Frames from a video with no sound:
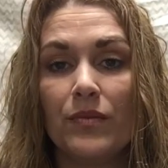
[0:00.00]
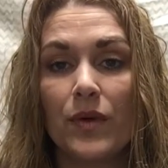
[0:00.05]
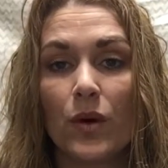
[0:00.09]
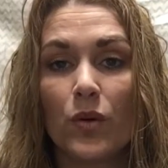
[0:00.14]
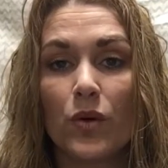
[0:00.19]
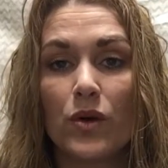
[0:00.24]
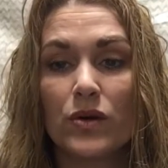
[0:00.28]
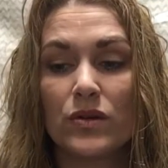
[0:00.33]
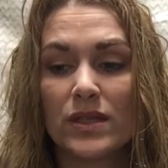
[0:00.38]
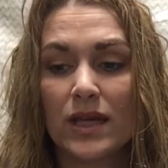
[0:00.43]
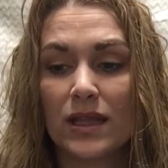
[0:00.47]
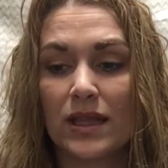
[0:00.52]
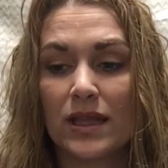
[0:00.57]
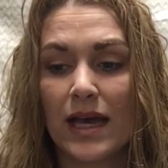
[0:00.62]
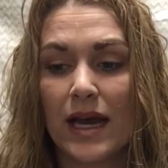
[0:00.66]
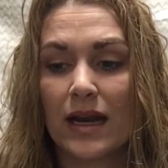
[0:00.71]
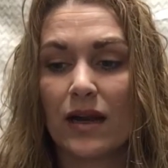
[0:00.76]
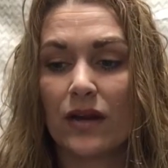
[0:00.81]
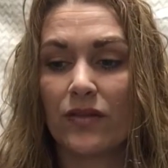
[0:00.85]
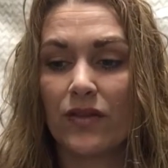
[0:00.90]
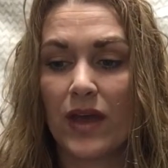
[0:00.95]
Oils like
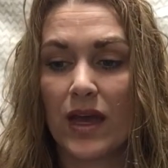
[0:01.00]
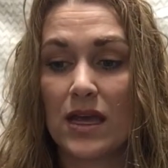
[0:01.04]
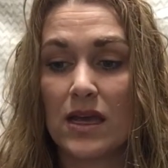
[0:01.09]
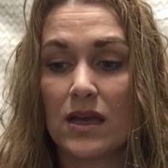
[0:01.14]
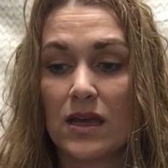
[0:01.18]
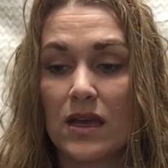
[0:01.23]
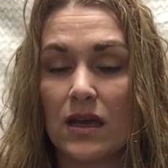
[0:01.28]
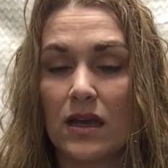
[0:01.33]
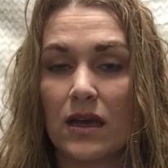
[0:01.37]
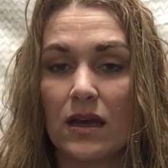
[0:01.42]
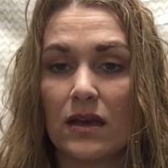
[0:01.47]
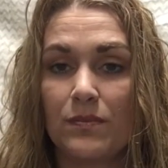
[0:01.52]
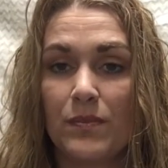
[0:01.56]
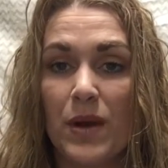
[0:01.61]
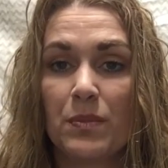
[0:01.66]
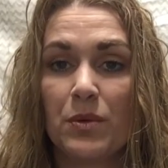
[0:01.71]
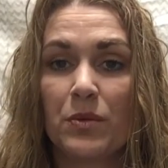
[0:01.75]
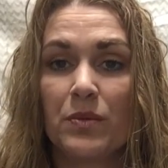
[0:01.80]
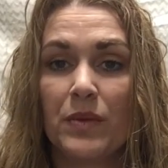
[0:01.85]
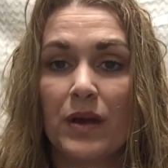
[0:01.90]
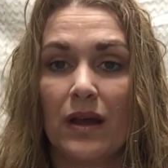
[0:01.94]
that,
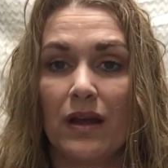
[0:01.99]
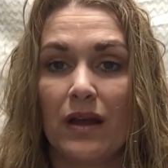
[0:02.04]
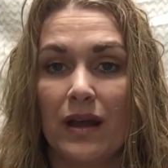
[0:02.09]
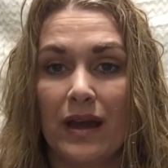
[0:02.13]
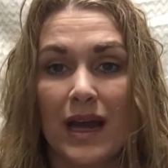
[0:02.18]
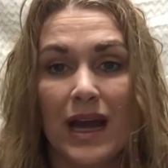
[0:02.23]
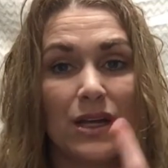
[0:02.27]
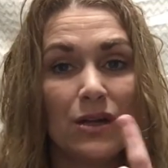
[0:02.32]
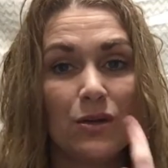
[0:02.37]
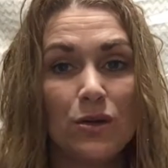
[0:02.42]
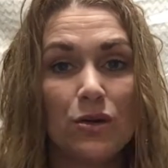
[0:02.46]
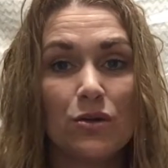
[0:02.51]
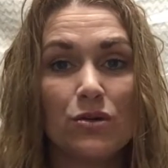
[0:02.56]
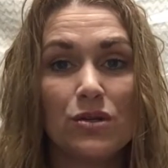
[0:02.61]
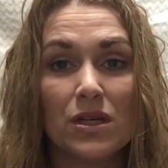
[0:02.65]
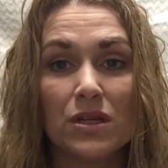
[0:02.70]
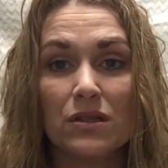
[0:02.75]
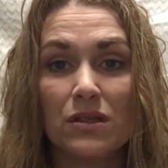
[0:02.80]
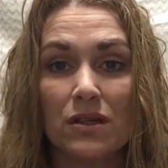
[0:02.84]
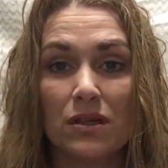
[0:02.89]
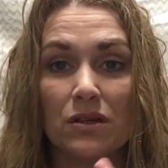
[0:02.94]
peppermint, like I use
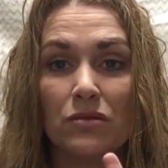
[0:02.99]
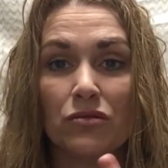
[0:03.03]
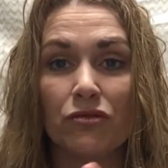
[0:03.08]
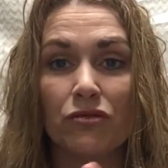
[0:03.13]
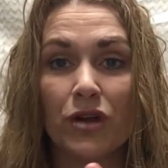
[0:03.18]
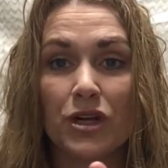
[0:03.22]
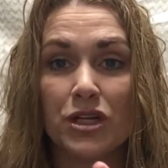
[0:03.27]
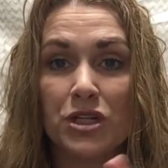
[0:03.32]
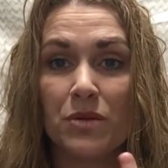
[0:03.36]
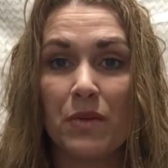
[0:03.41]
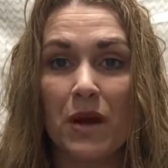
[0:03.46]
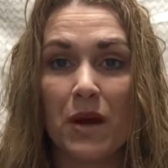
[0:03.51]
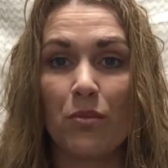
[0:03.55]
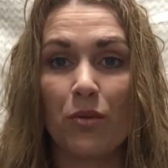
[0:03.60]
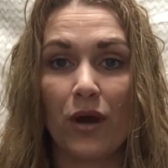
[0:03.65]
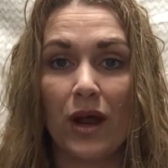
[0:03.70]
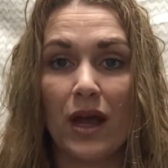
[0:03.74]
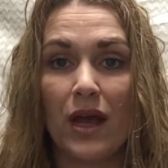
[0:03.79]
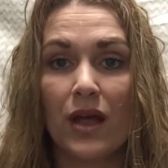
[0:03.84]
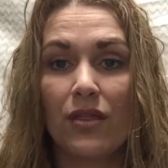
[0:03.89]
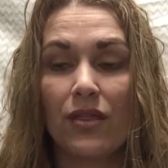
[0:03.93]
it to freshen my
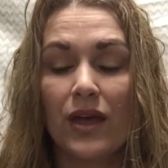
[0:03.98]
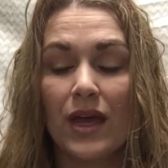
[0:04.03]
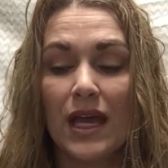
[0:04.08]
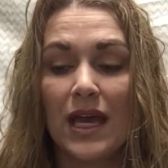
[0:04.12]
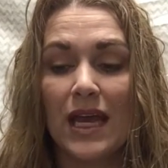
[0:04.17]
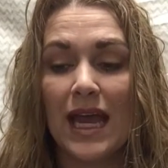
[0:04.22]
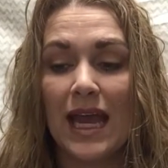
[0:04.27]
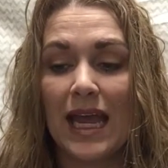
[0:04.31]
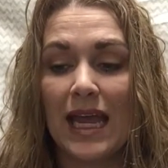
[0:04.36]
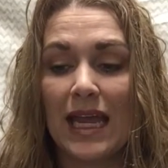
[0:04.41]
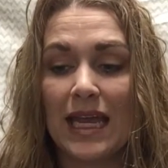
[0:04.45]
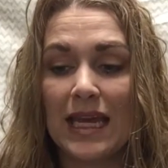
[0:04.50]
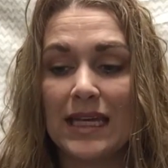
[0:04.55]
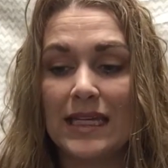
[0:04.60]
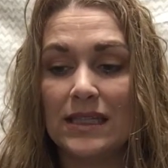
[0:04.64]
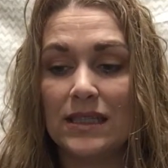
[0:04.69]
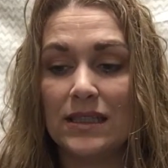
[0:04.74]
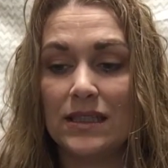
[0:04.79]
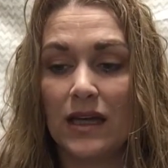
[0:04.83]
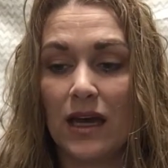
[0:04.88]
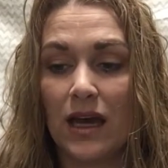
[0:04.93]
breath,
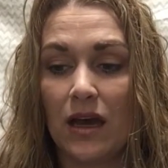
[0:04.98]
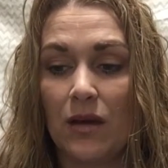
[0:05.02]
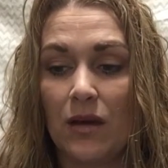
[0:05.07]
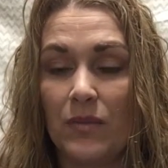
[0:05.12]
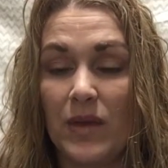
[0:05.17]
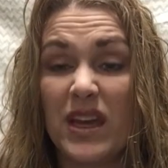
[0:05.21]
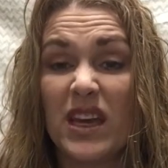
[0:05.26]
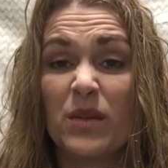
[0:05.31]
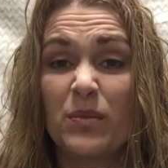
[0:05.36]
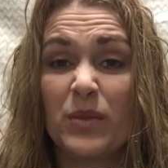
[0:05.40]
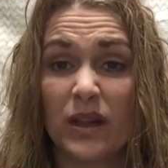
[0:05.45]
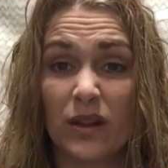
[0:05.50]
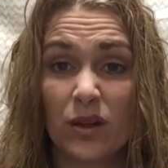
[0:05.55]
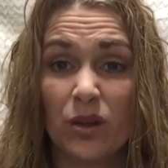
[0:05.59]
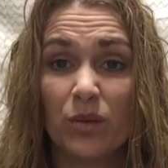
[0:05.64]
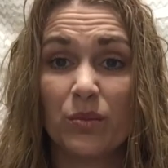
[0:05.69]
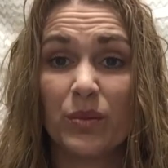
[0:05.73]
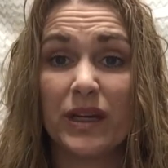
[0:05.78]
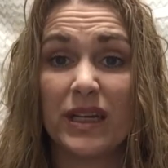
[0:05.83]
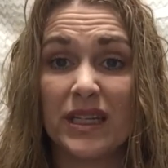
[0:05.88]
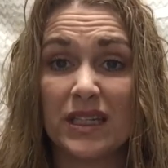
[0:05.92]
and it can be a
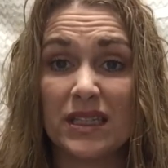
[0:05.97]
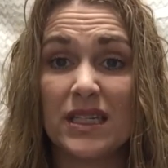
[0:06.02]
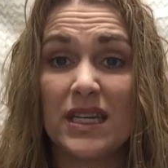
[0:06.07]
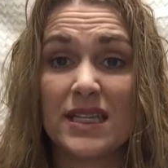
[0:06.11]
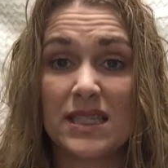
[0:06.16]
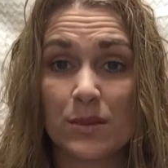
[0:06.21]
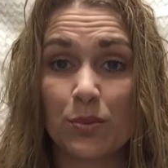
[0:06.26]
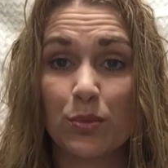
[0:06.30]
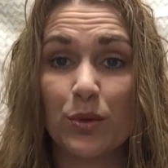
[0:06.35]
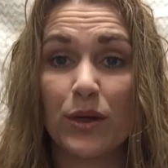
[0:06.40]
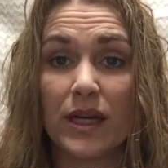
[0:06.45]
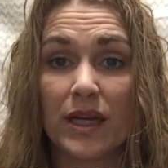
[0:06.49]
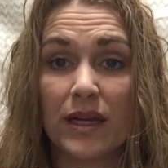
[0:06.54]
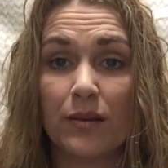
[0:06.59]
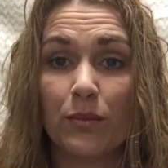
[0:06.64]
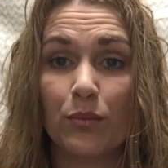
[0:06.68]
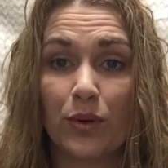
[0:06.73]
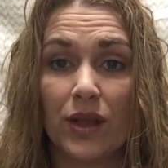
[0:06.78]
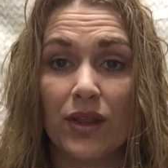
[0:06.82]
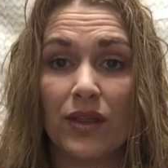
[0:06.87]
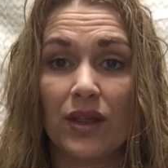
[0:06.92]
little bit intense
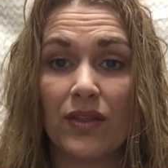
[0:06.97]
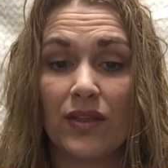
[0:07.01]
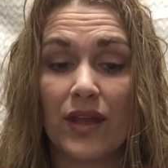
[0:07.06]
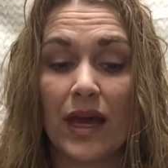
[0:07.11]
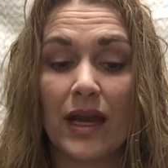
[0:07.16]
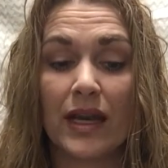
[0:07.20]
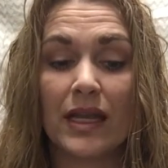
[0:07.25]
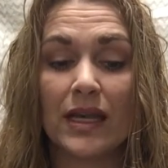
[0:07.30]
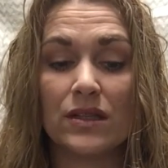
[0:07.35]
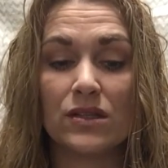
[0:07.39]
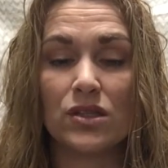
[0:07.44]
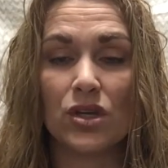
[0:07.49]
breathing that in,